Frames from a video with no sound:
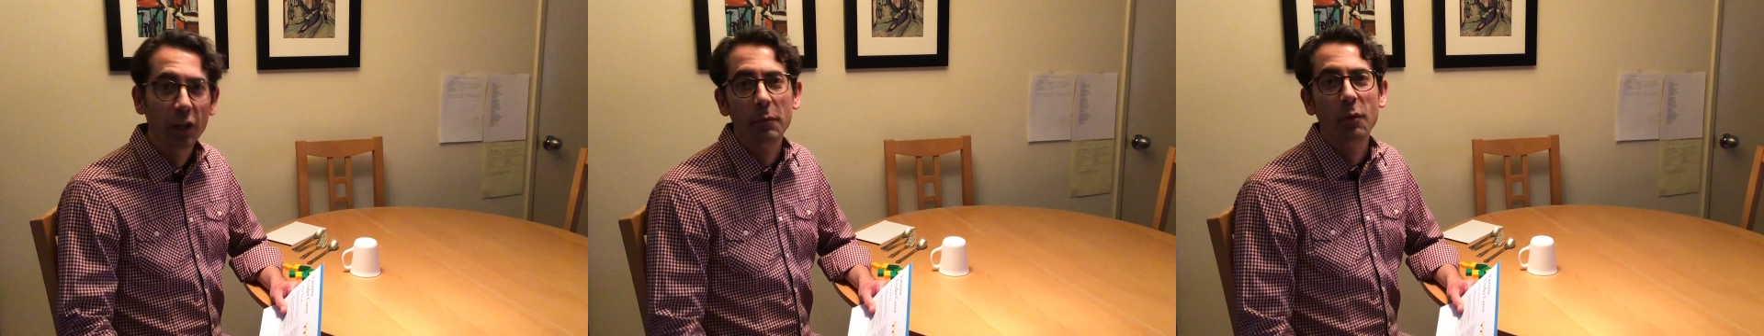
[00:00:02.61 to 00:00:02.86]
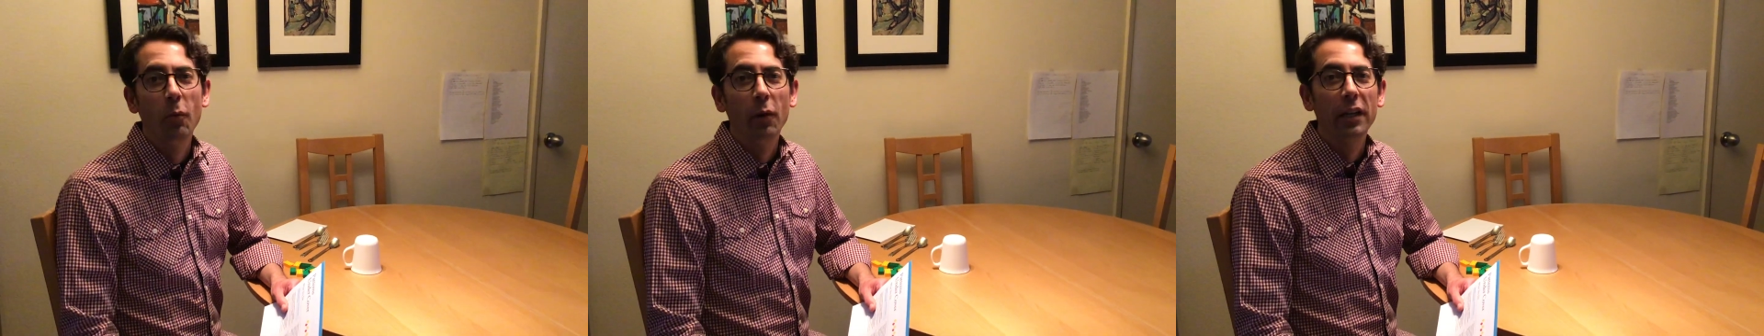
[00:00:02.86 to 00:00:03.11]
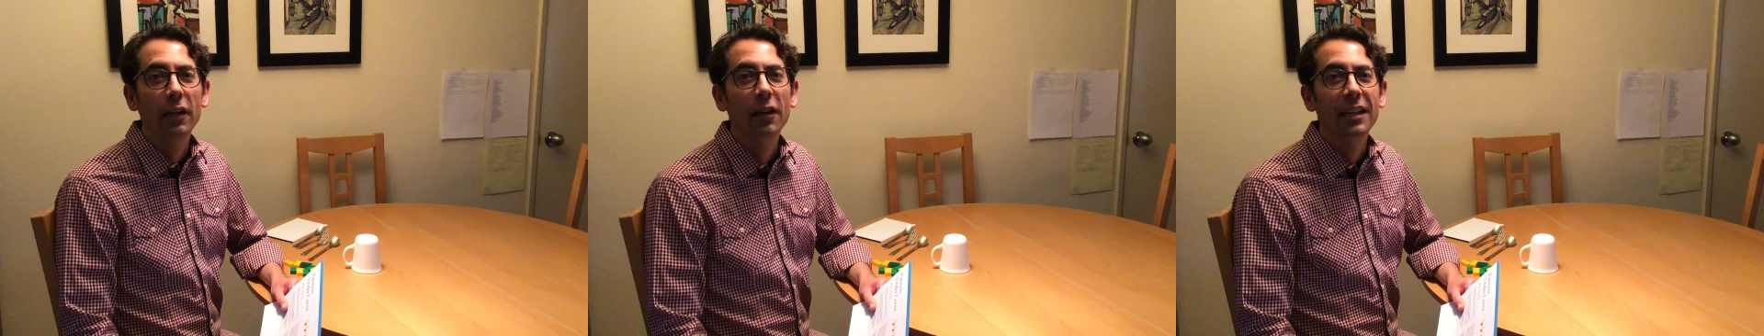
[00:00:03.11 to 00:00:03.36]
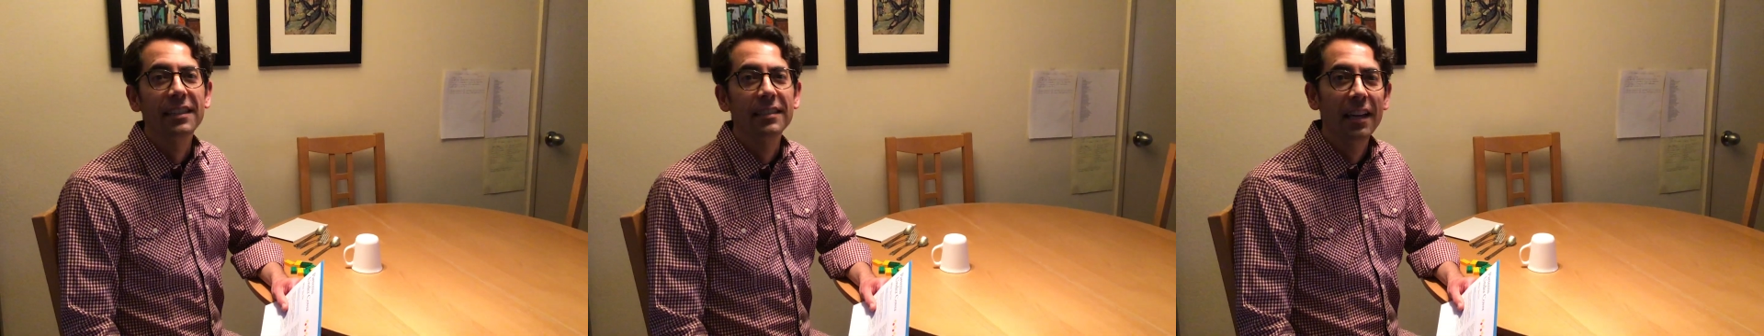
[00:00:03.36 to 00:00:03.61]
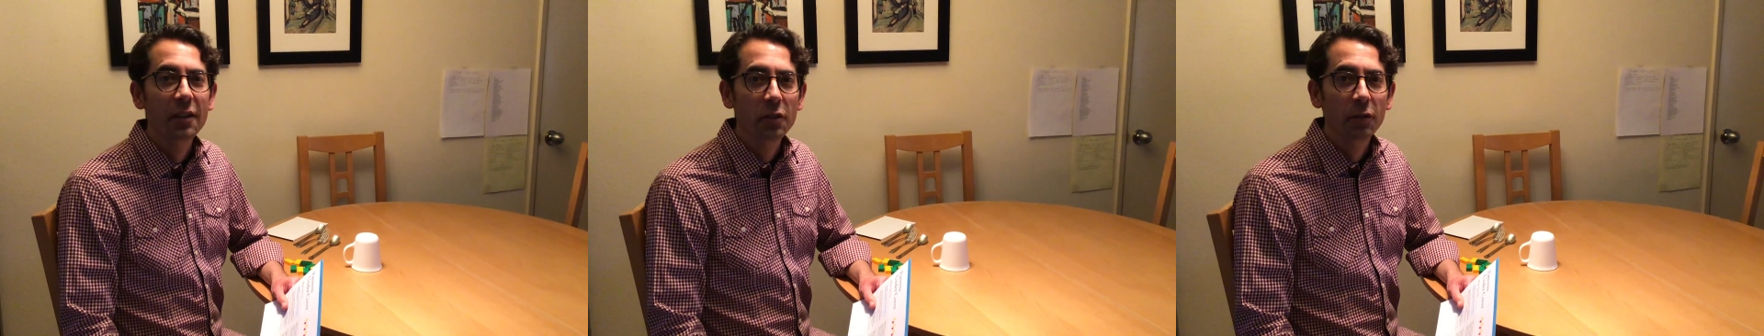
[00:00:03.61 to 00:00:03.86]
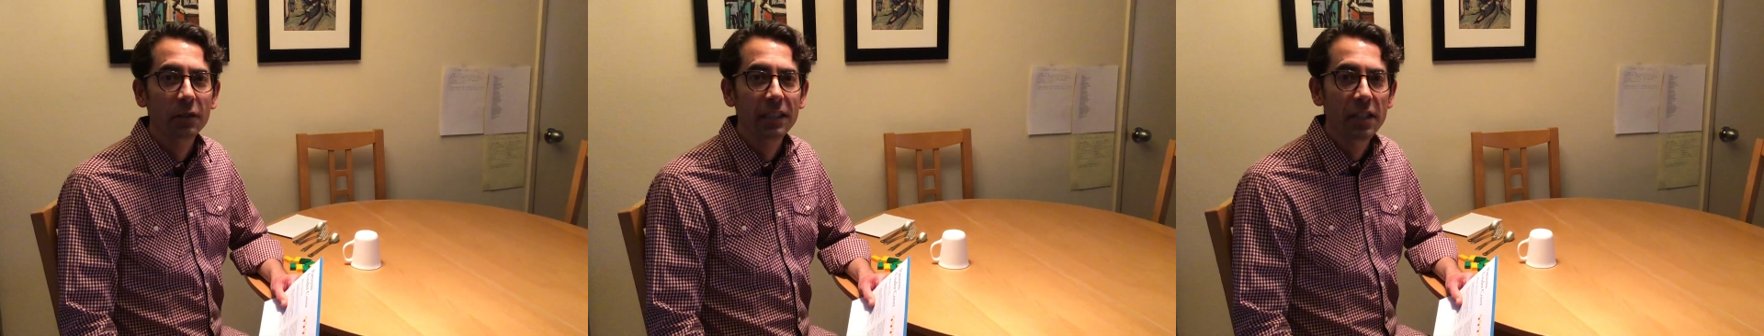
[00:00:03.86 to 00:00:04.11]
going to be working on
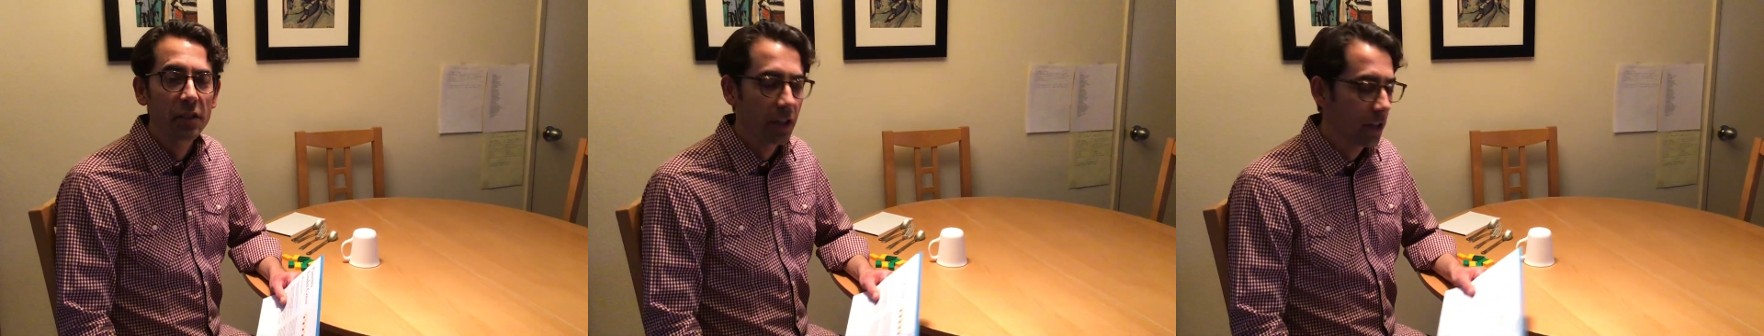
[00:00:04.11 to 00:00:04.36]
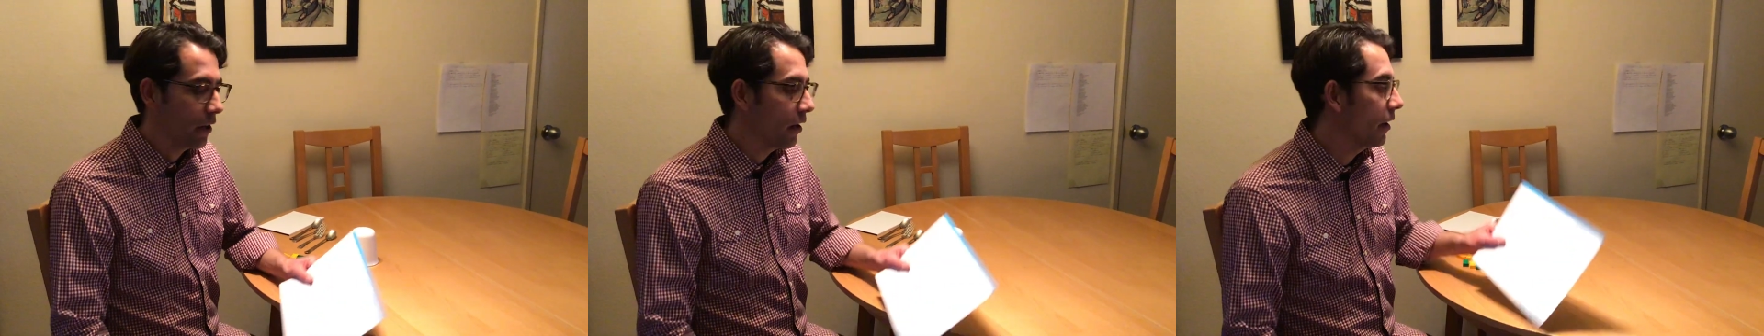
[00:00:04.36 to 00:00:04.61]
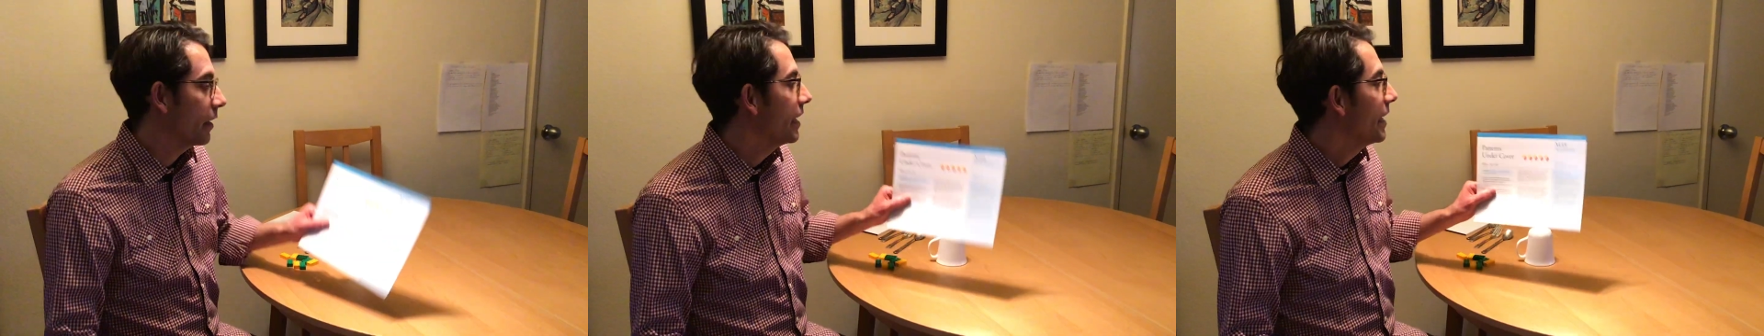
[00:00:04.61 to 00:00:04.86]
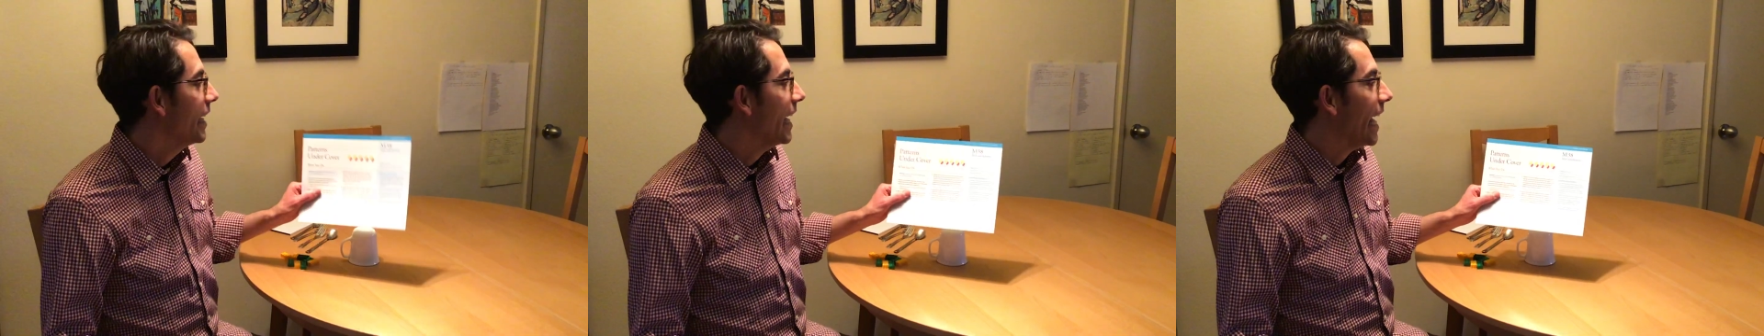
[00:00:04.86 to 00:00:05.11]
intentional teaching card